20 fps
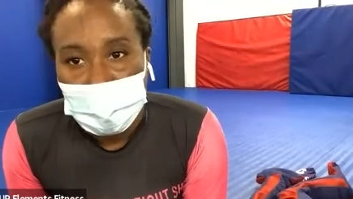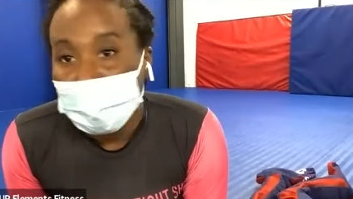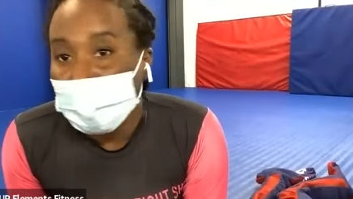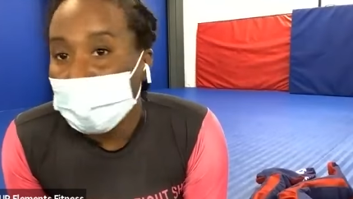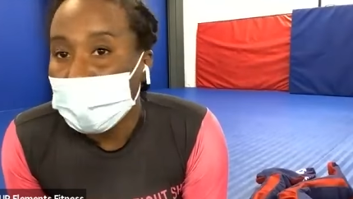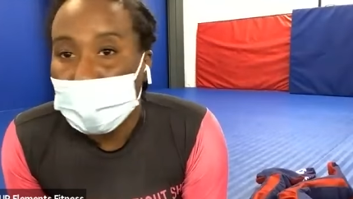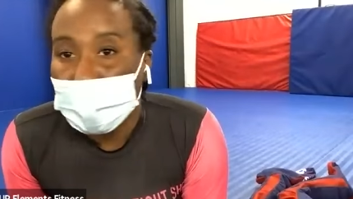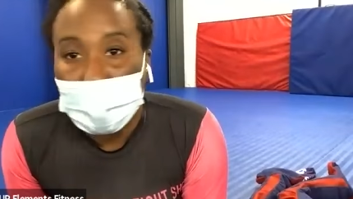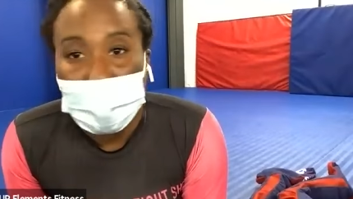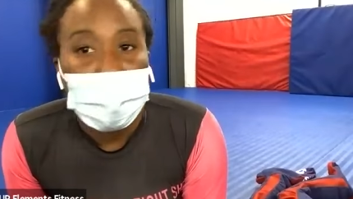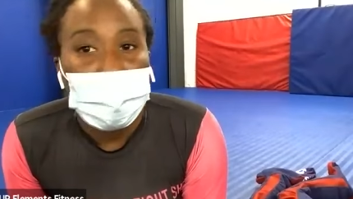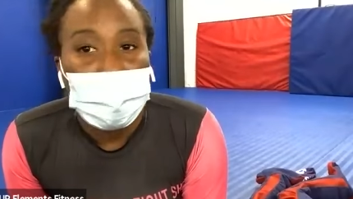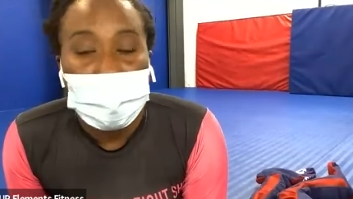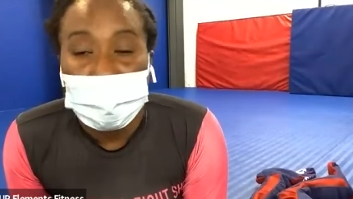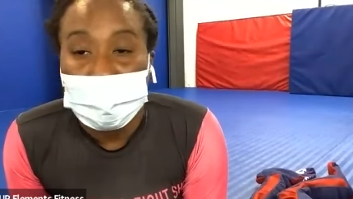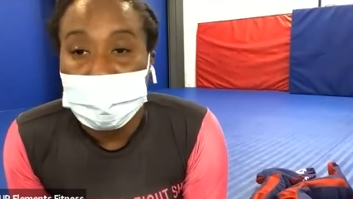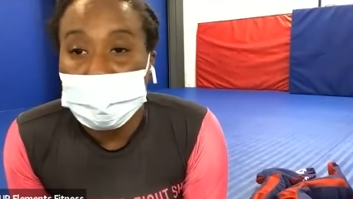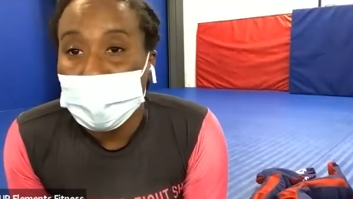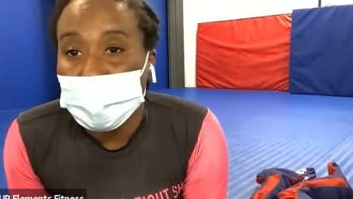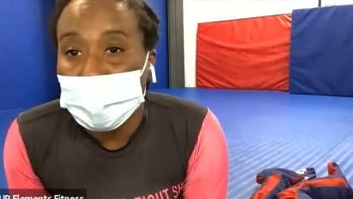but
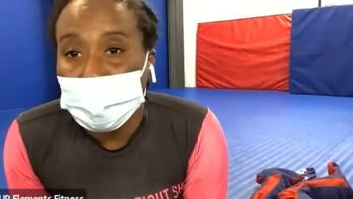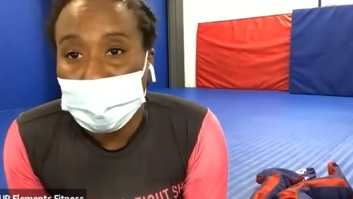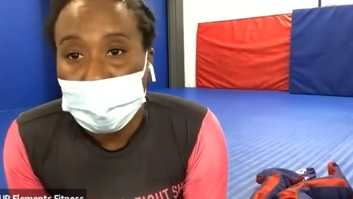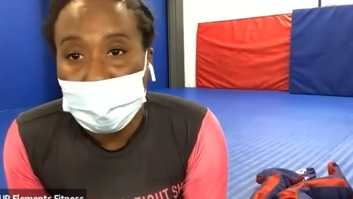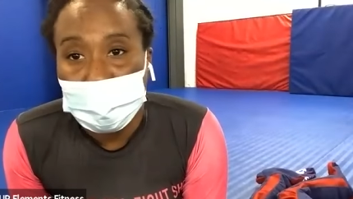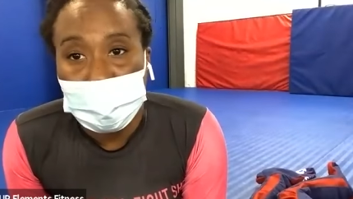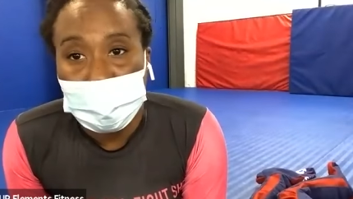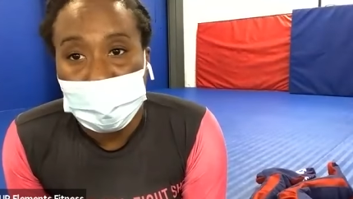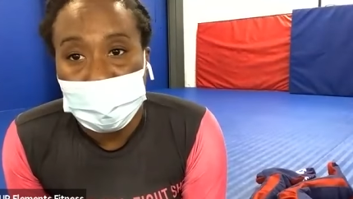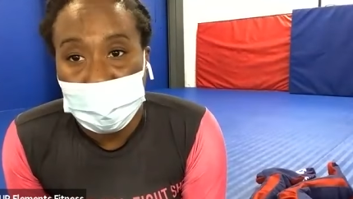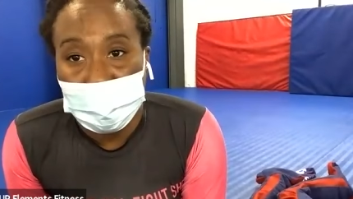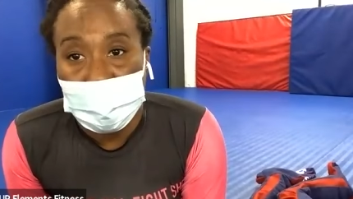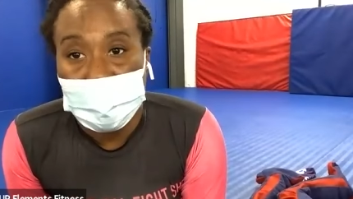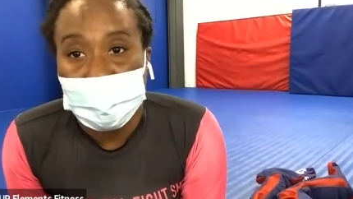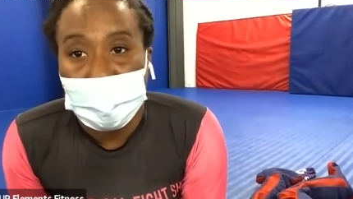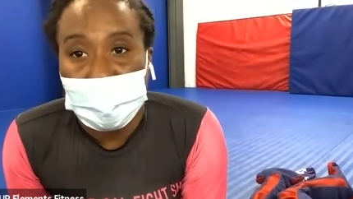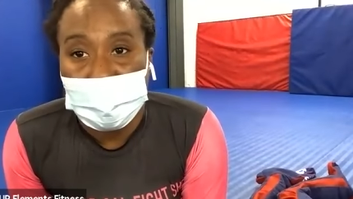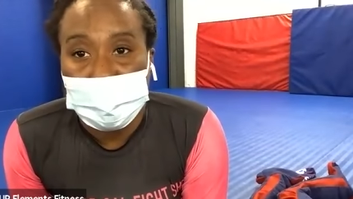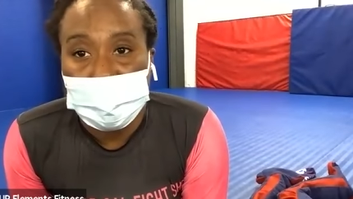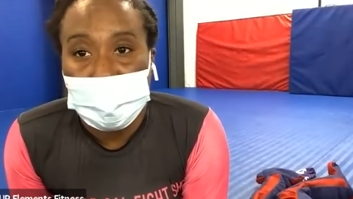however you can
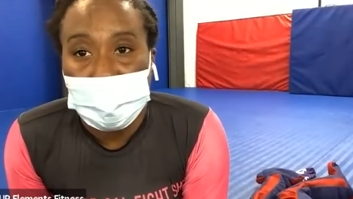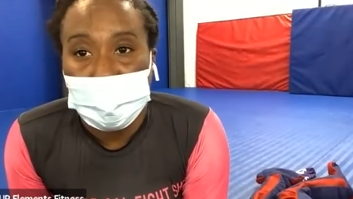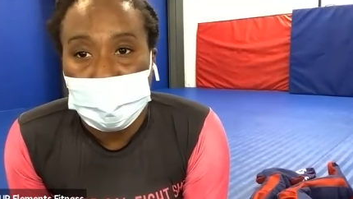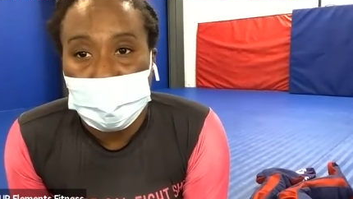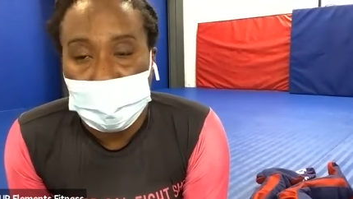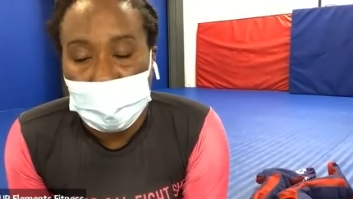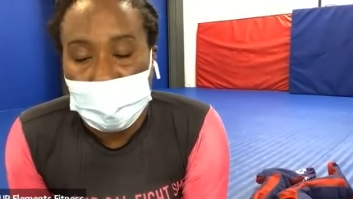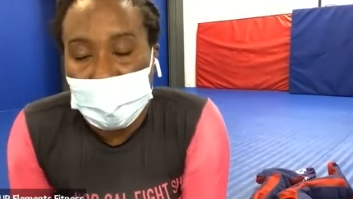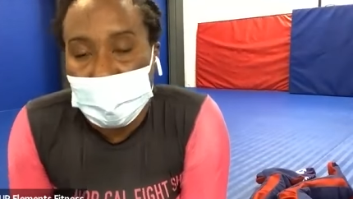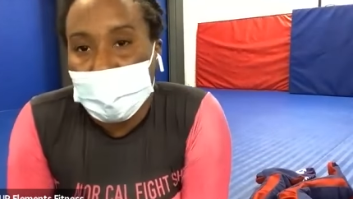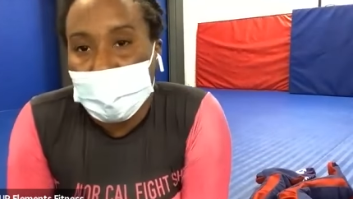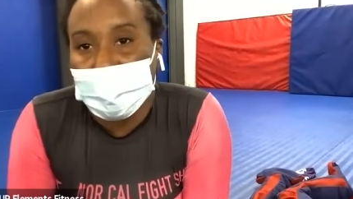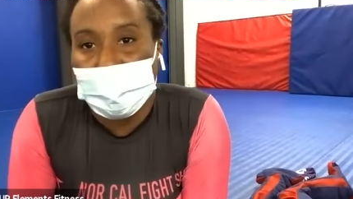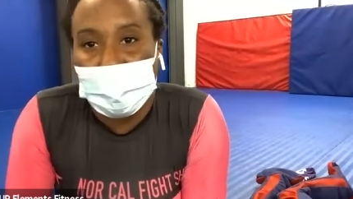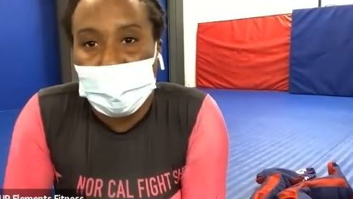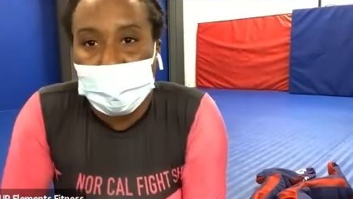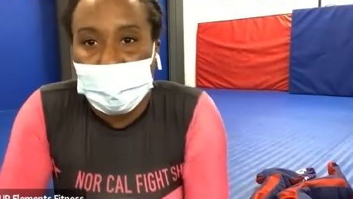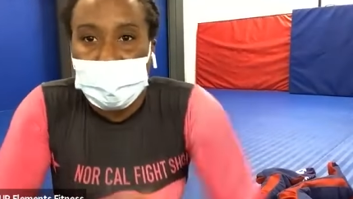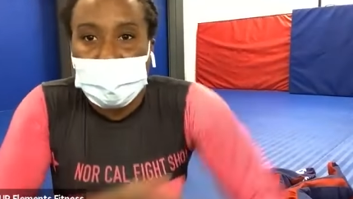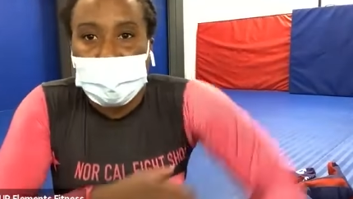prevent that choke, like if
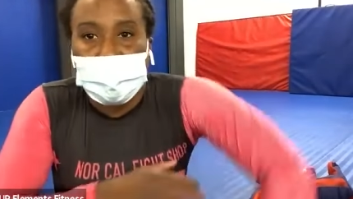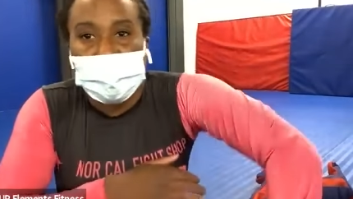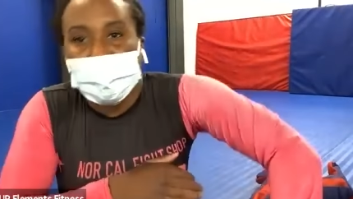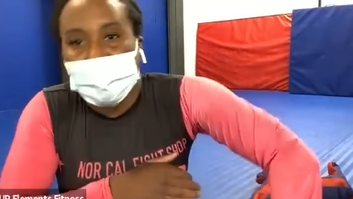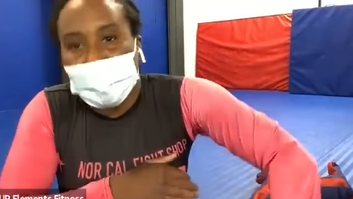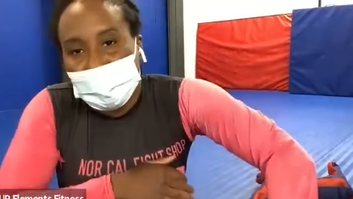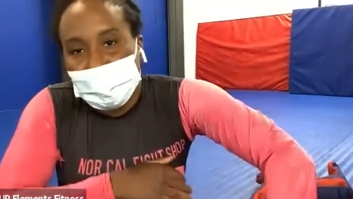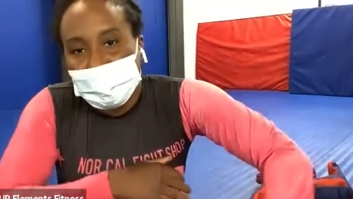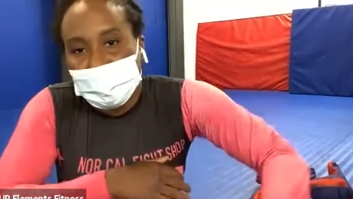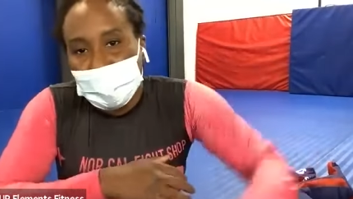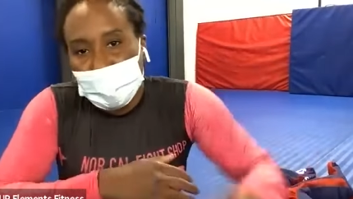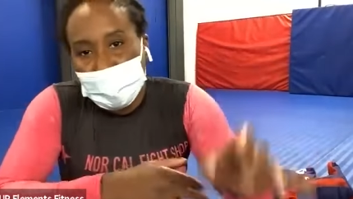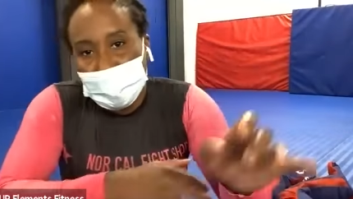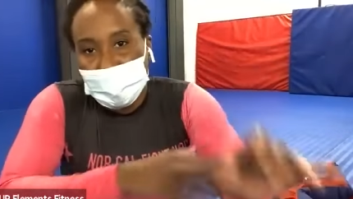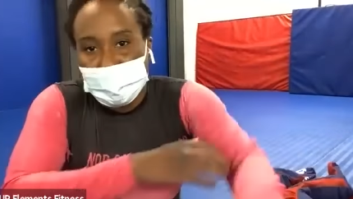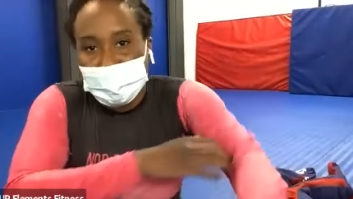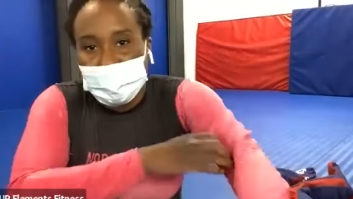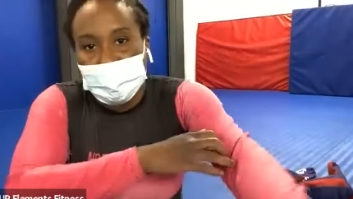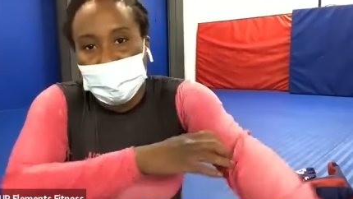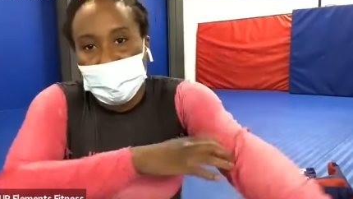it's
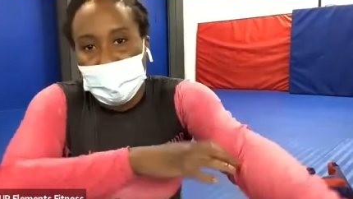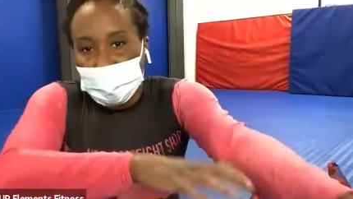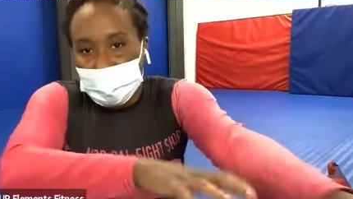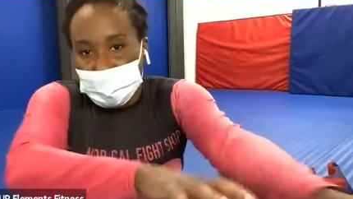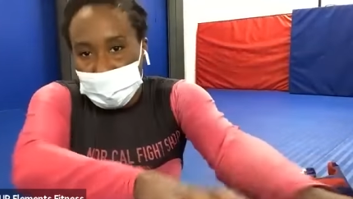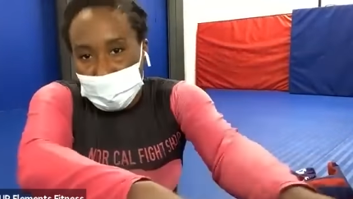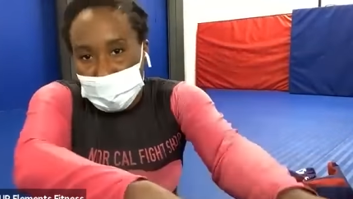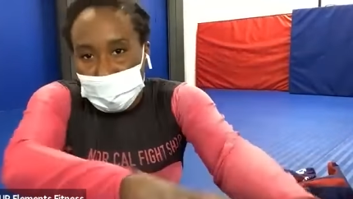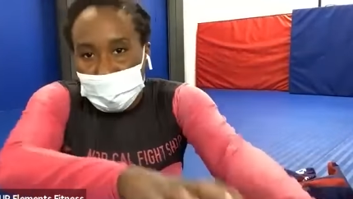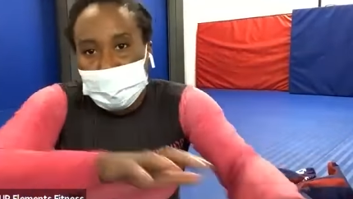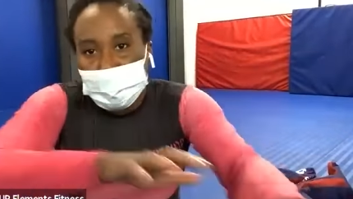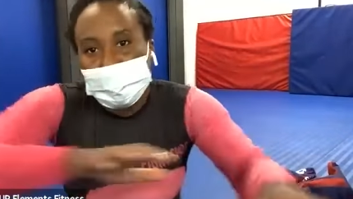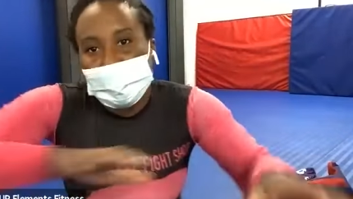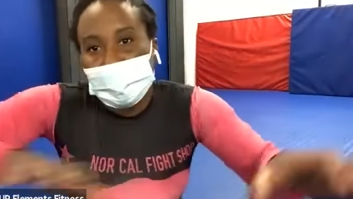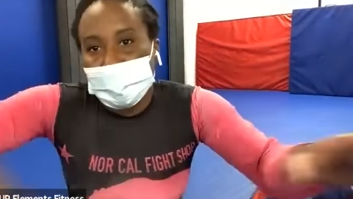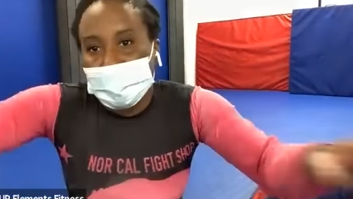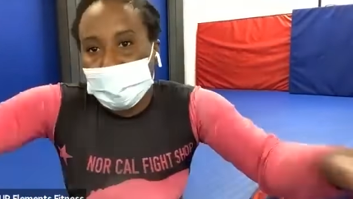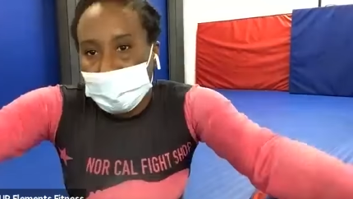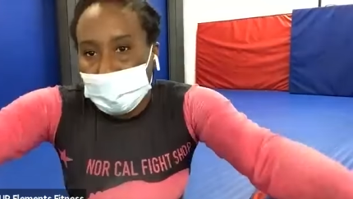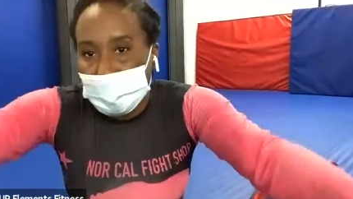because of your arms
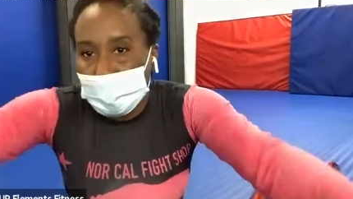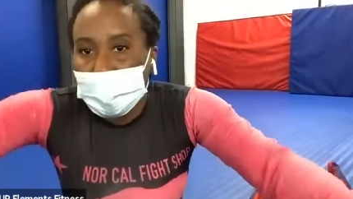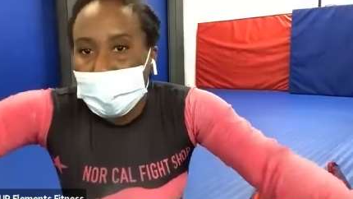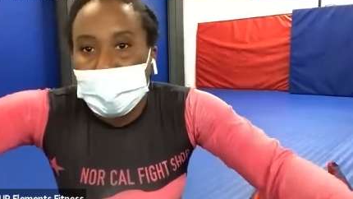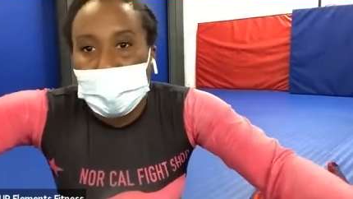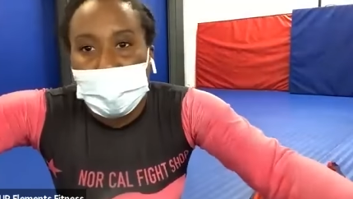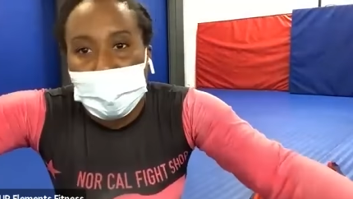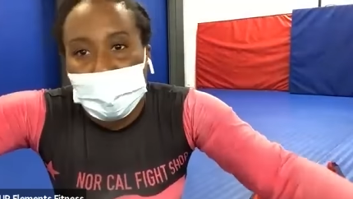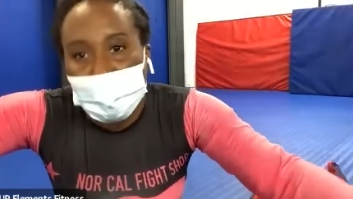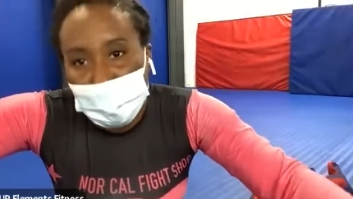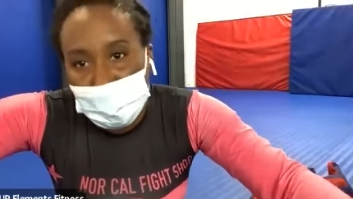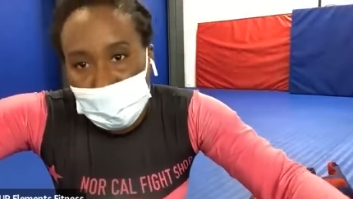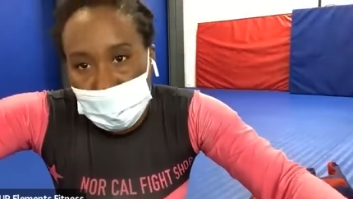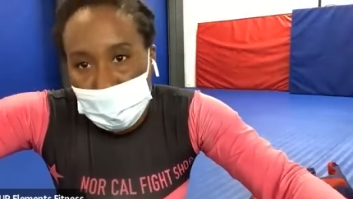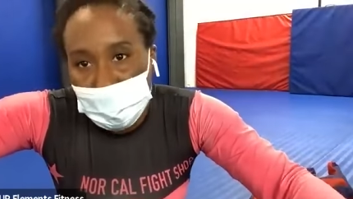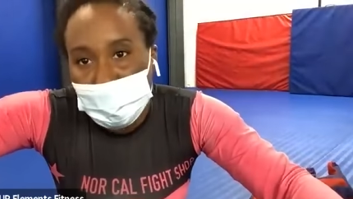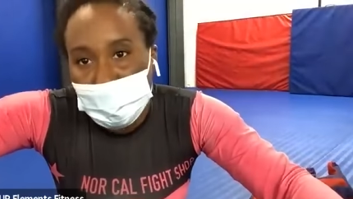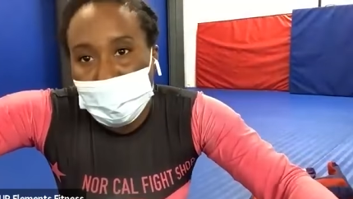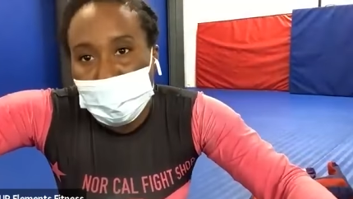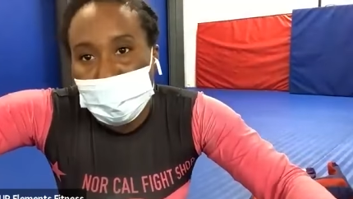that you're not able
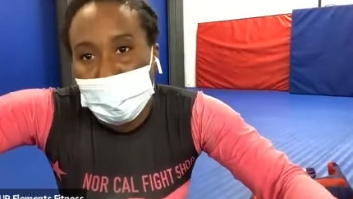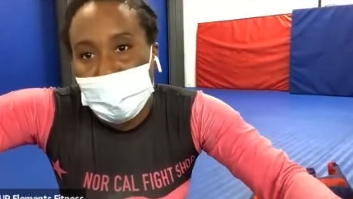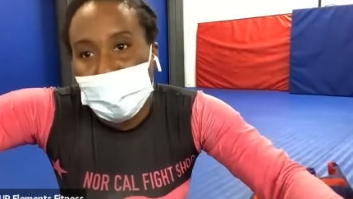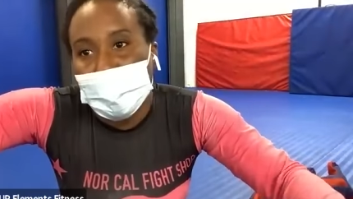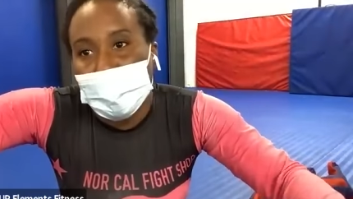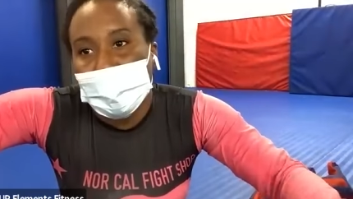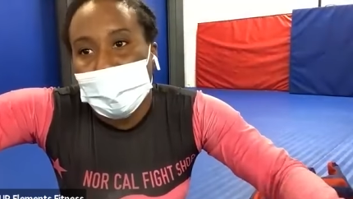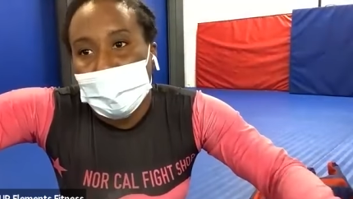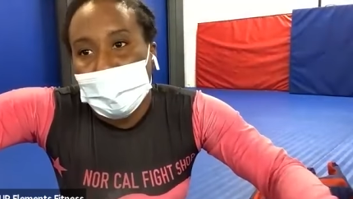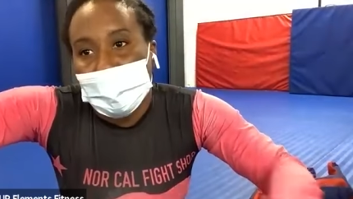to keep